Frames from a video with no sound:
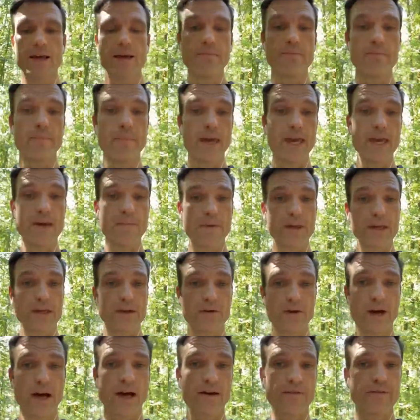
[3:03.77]
Maybe
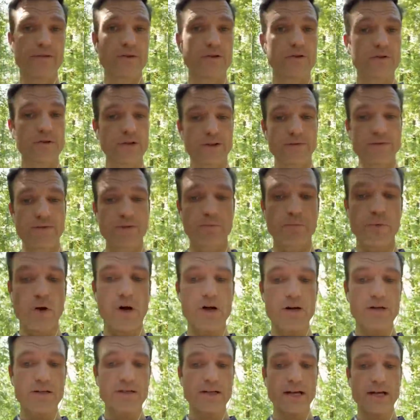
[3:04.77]
you have two different
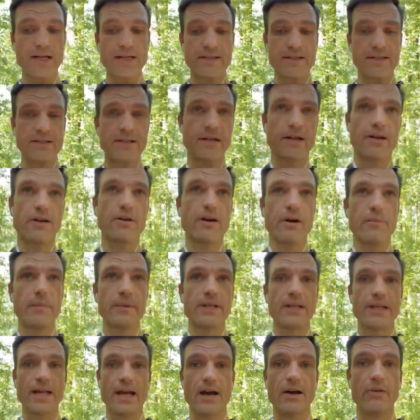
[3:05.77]
box sizes that are
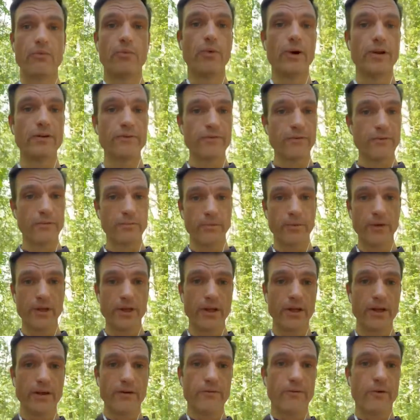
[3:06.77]
coming down, one from
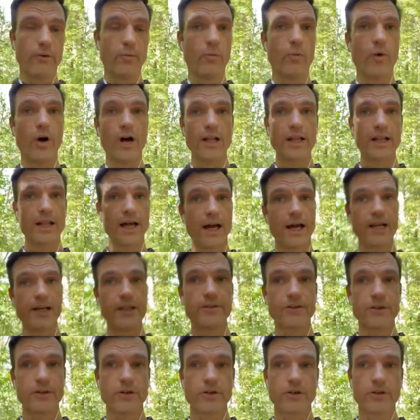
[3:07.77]
one line
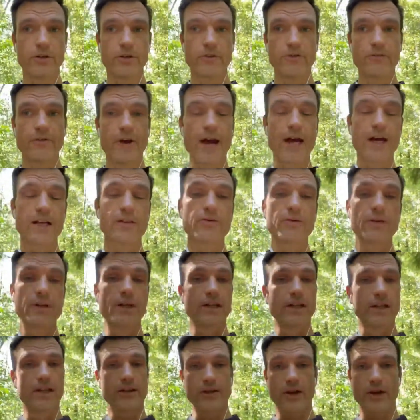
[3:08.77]
of your factory
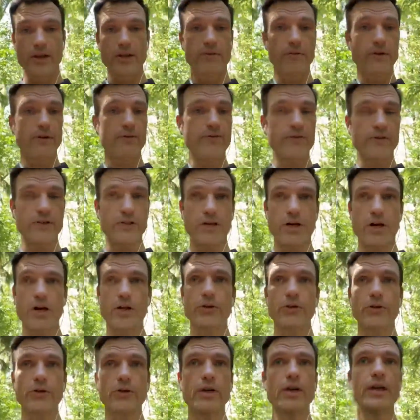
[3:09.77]
and another one for the
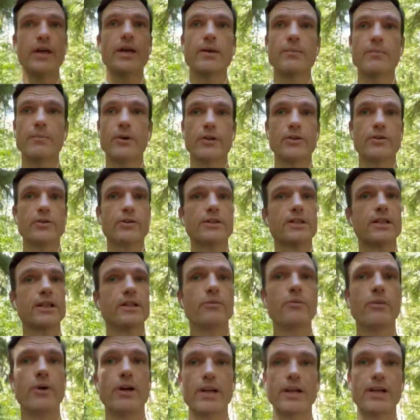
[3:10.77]
other, but you still
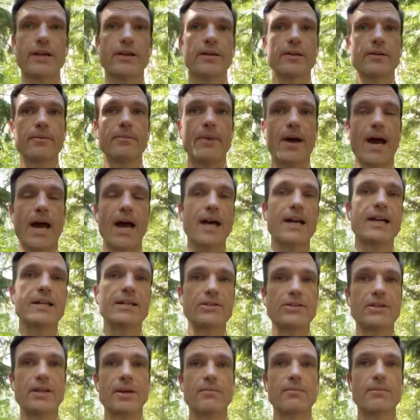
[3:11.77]
want to
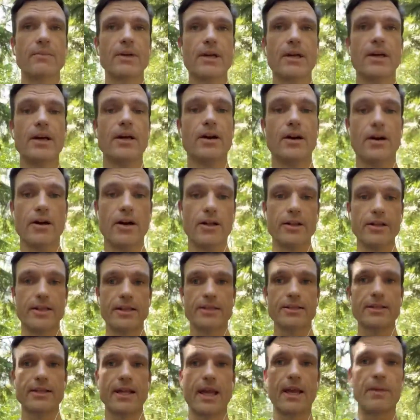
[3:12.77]
package them on the
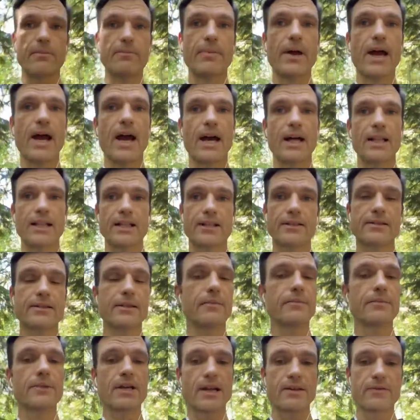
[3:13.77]
same pallet.
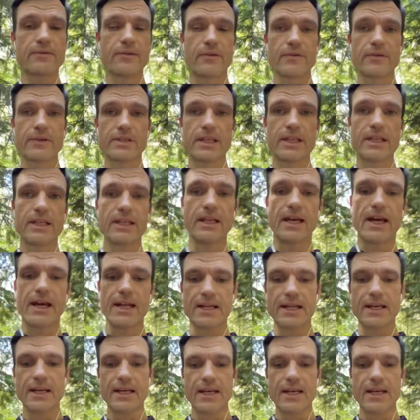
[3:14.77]
Sometimes we've seen that.